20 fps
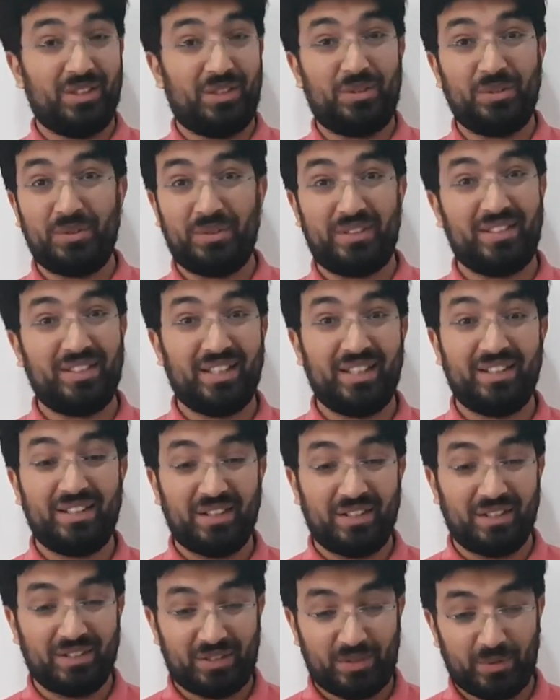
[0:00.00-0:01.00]
to see the
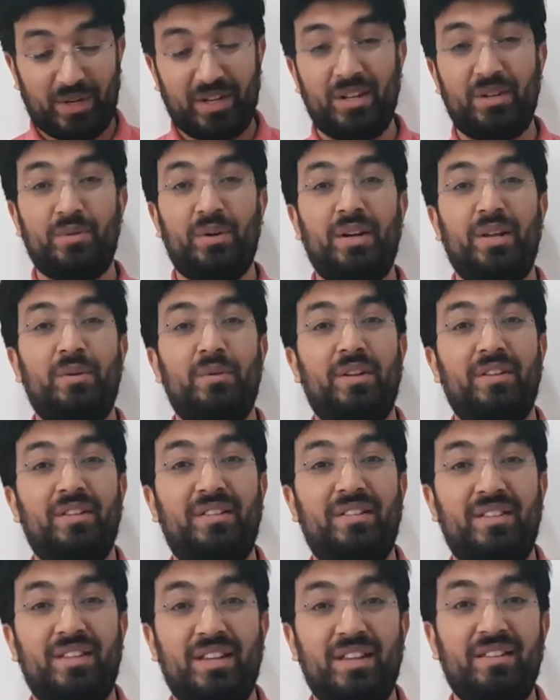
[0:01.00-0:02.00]
2021
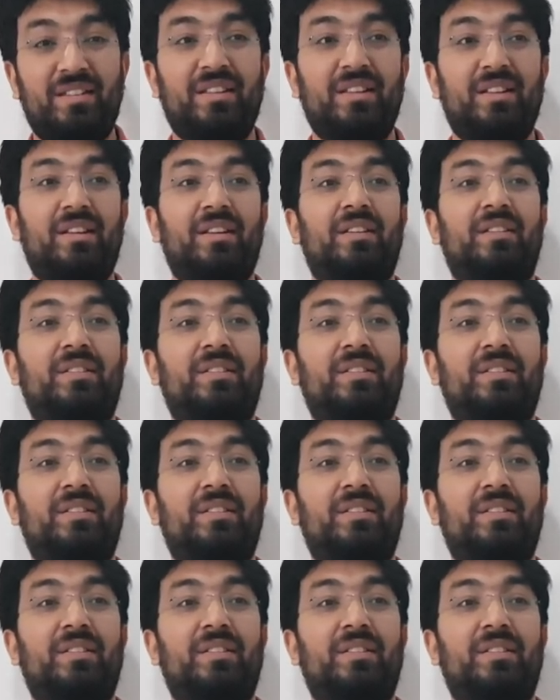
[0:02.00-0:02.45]
season.